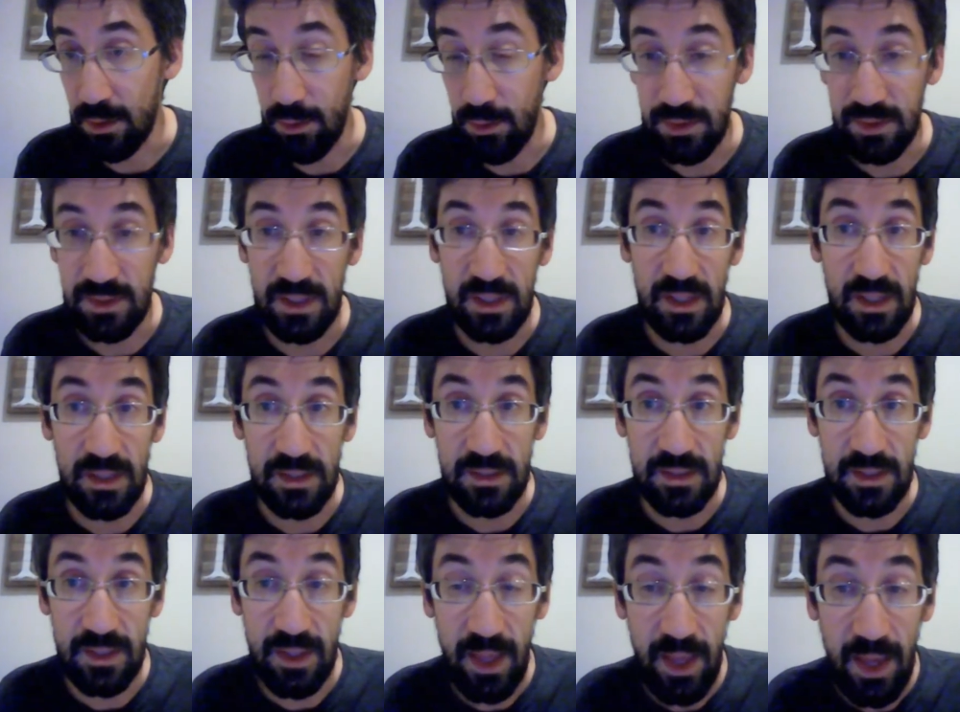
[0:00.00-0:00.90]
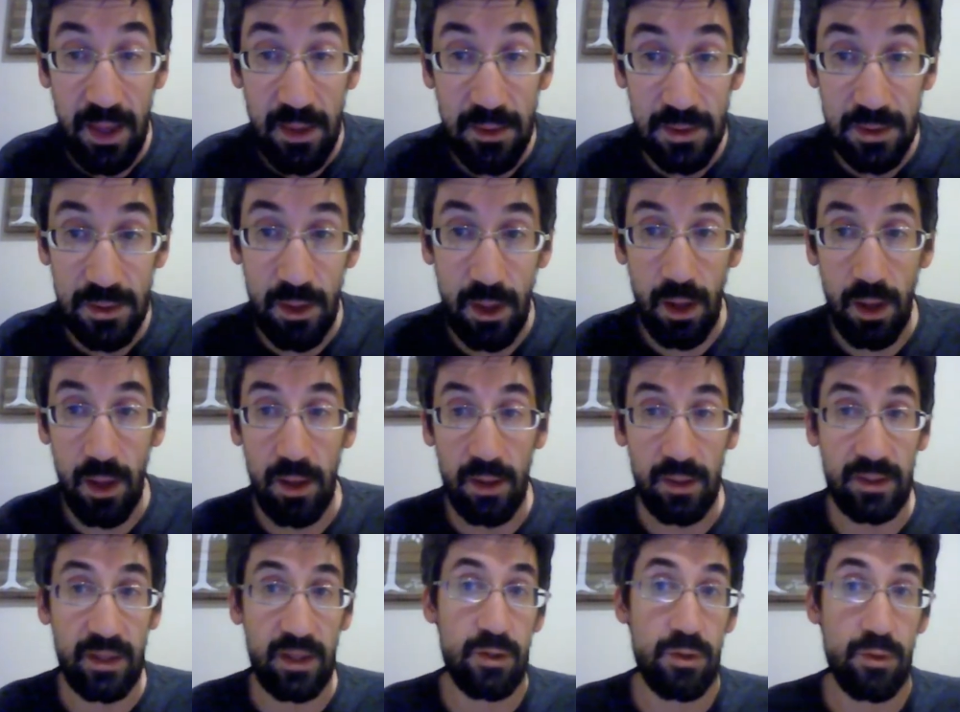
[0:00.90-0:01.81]
dig into that. I'll
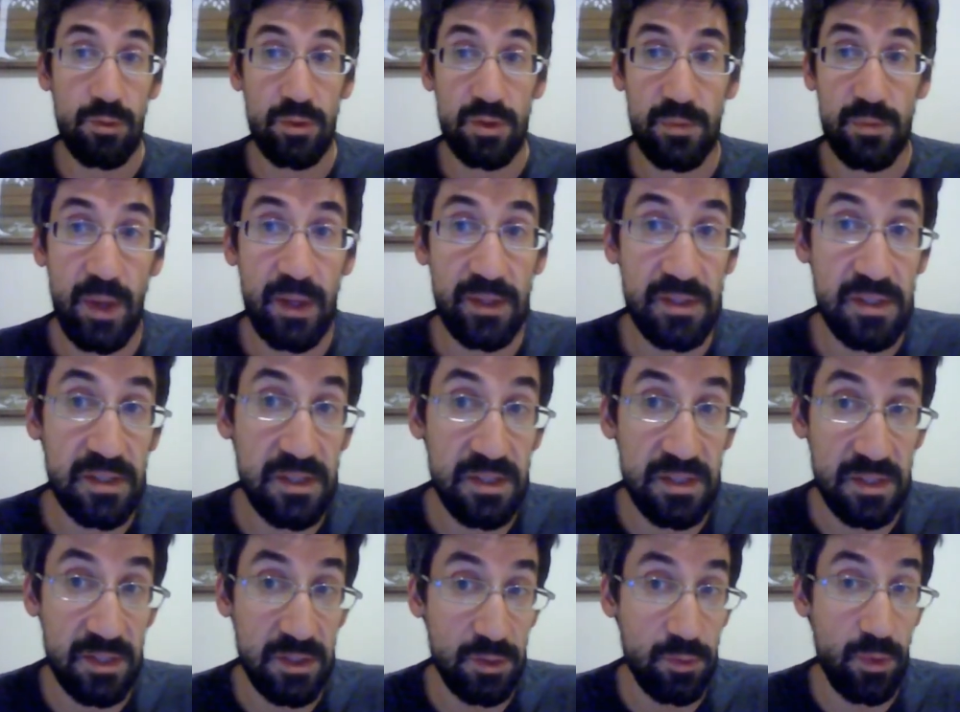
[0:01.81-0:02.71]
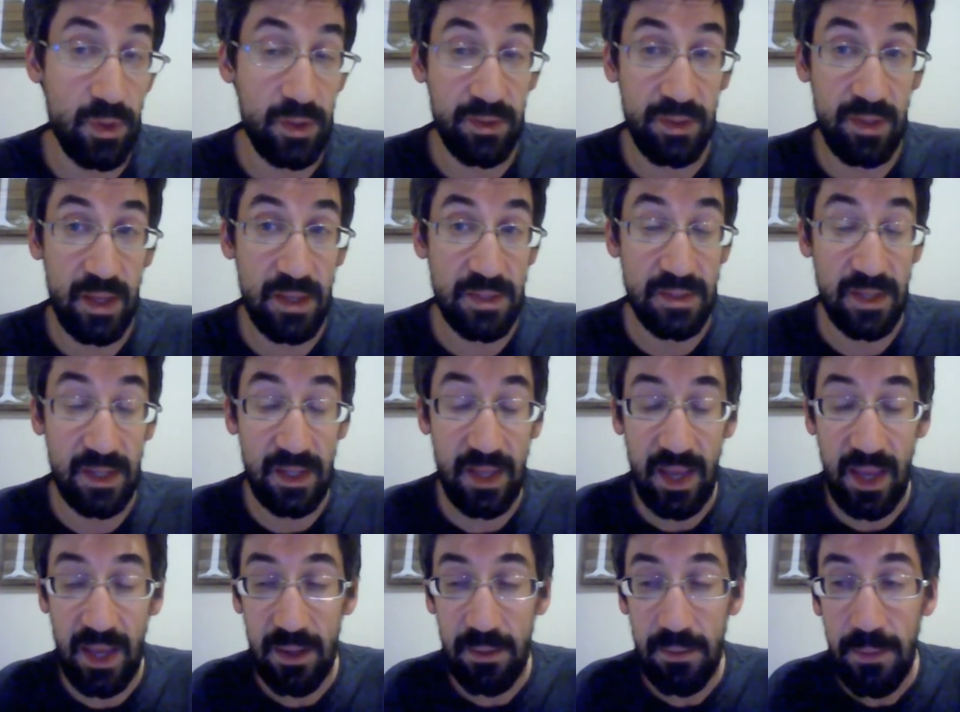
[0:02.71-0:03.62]
get your responses as quickly as I
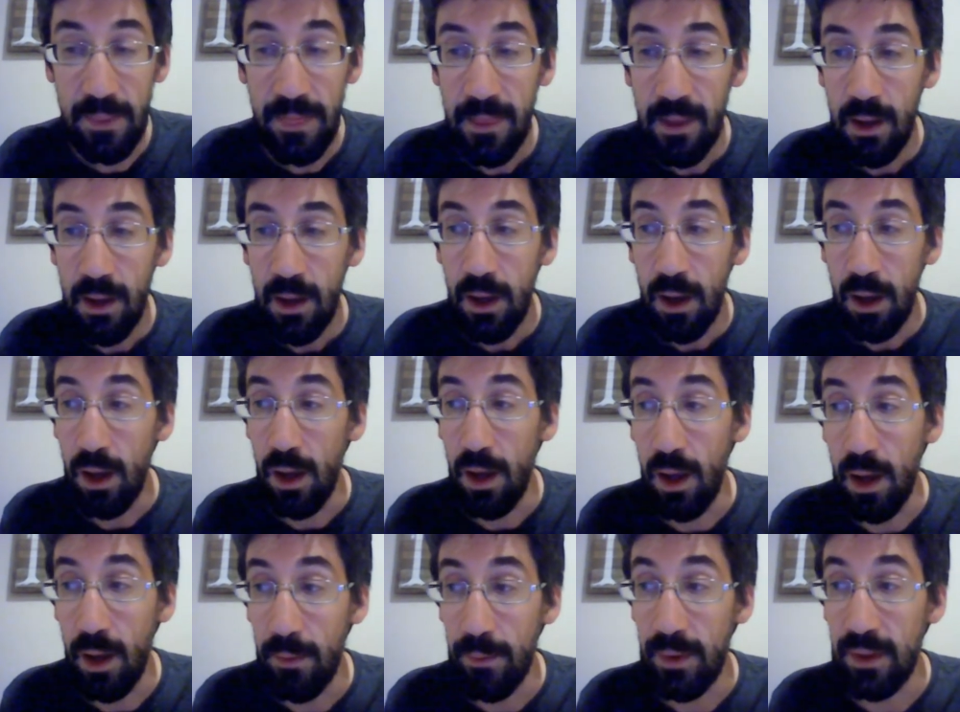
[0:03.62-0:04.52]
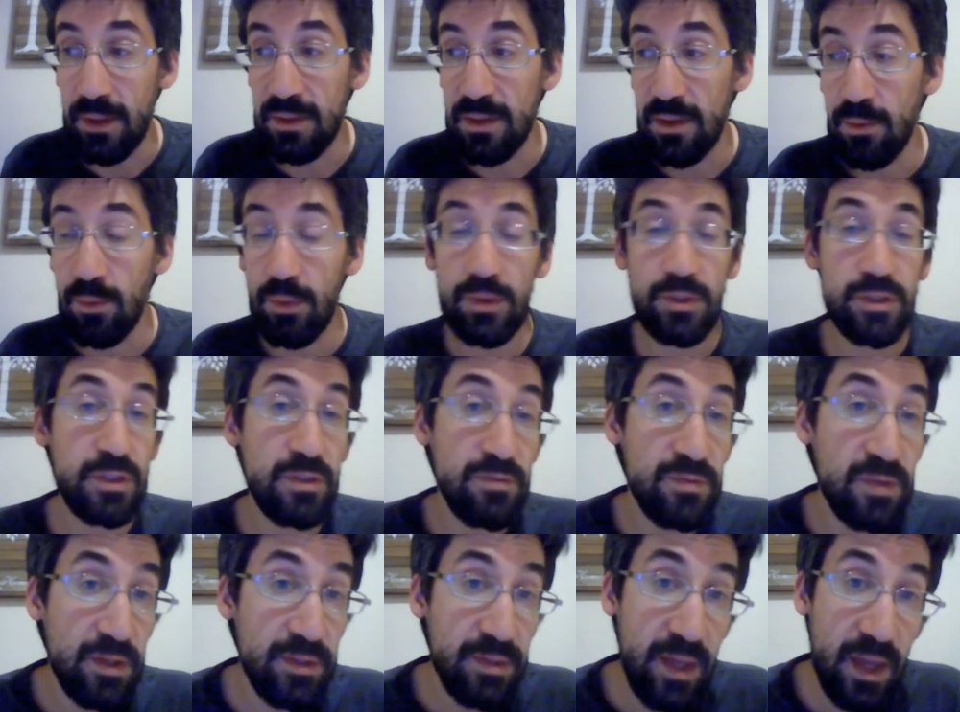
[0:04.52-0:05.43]
can. And then once you've
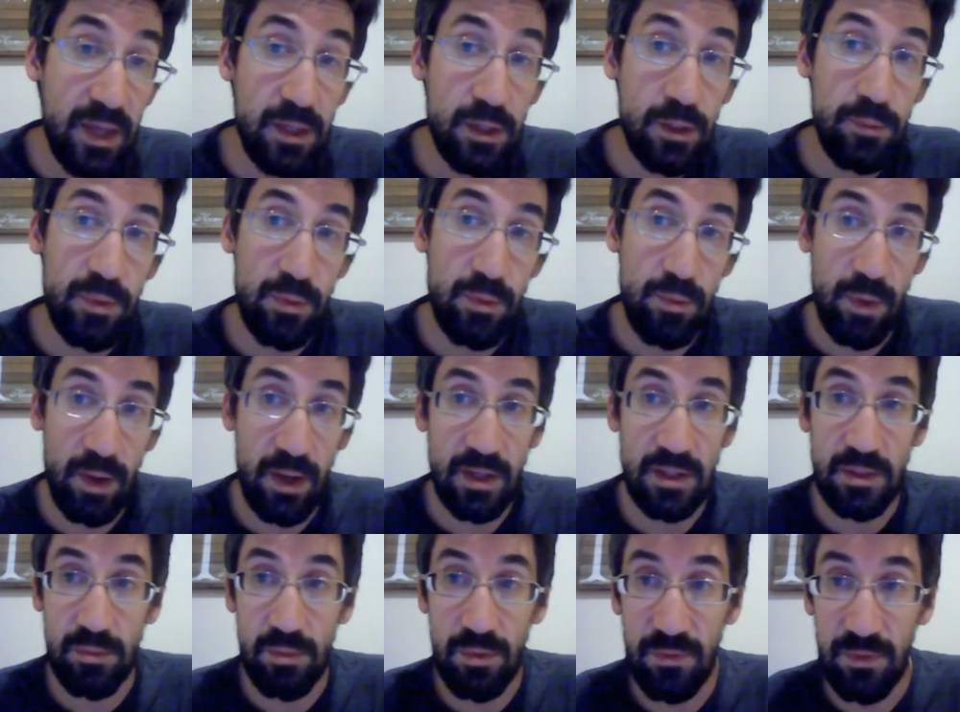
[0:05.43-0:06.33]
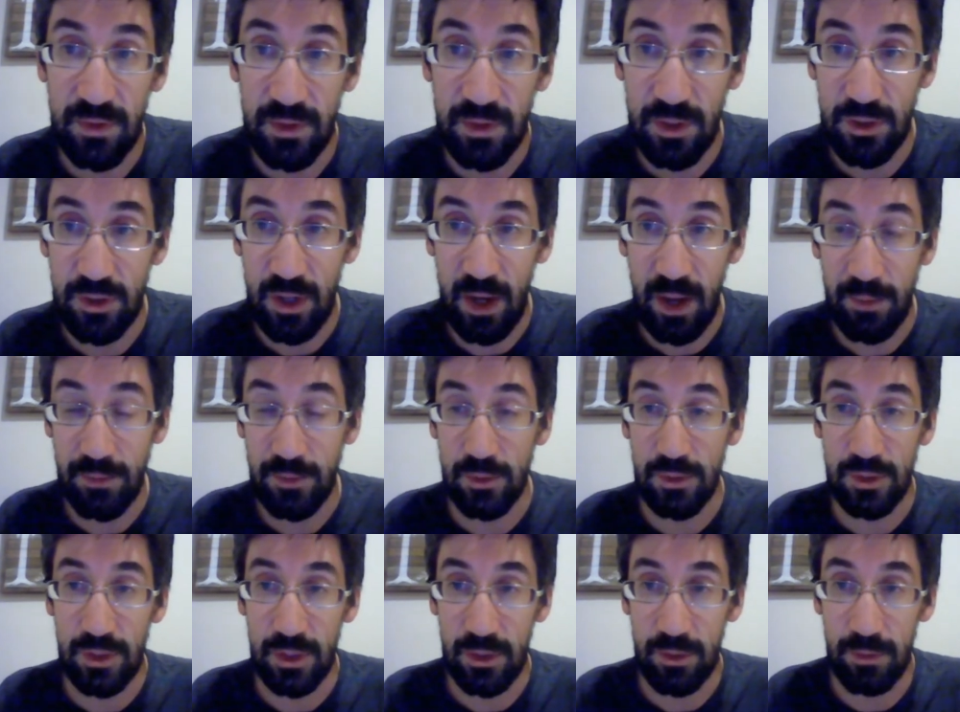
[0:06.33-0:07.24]
done that, you'll be ready to move into chapter 2.